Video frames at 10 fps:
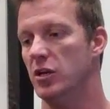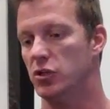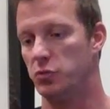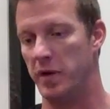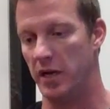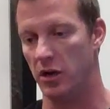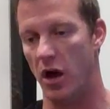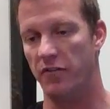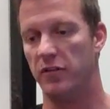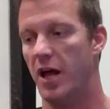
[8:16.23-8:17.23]
swinging a
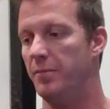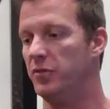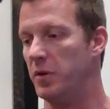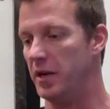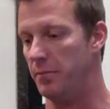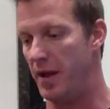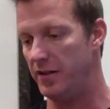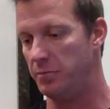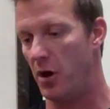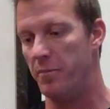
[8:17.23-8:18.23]
golf club, swinging a
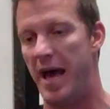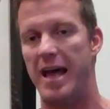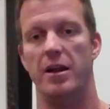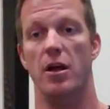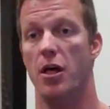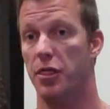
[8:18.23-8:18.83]
baseball bat,